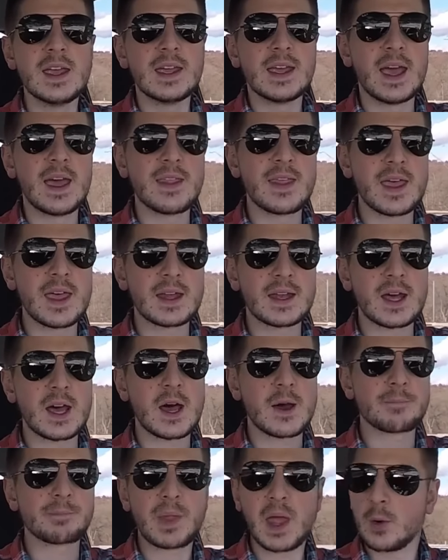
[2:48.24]
And then
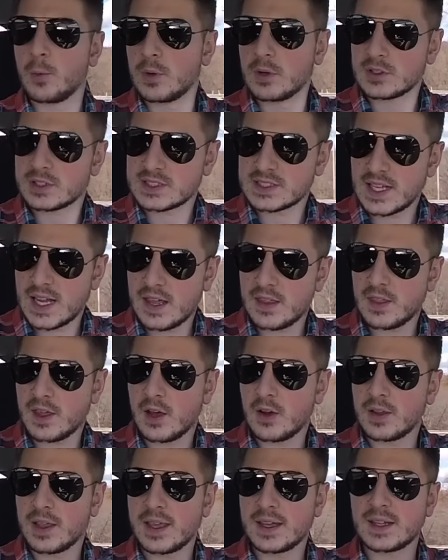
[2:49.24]
I will say
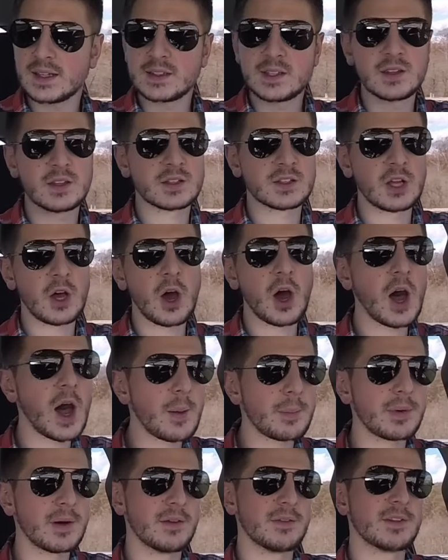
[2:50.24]
though, getting to the
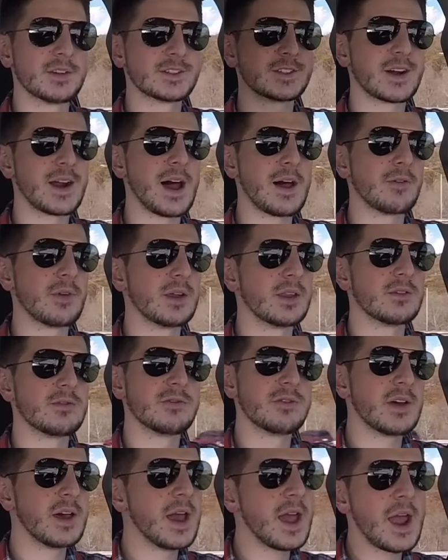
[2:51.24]
top of the driveway, the
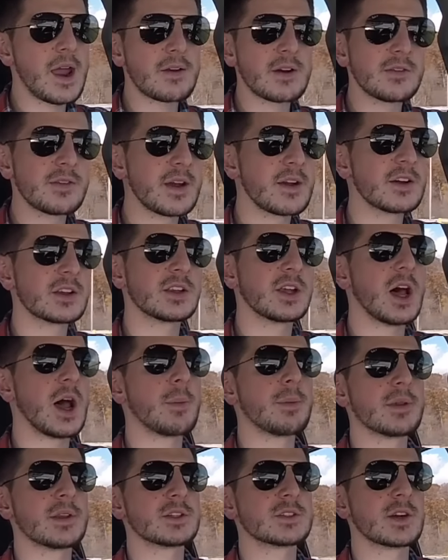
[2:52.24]
very, very
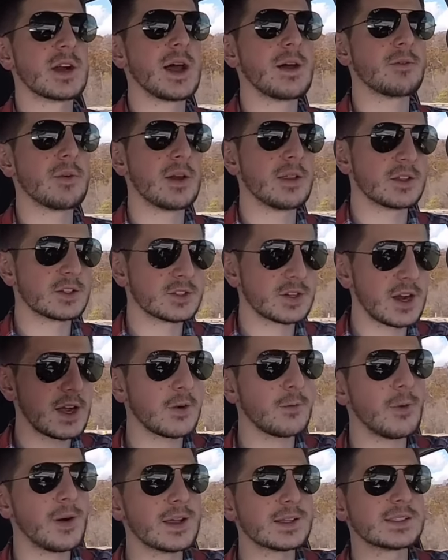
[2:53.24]
top of the driveway, the
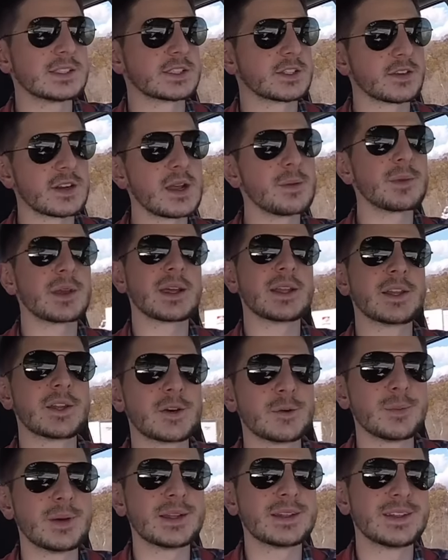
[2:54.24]
truck was screaming a
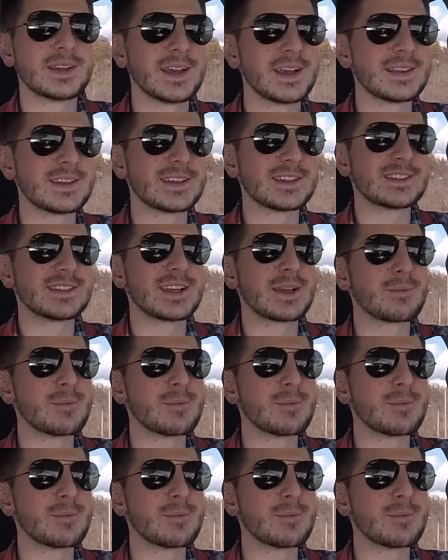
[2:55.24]
little bit to get this thing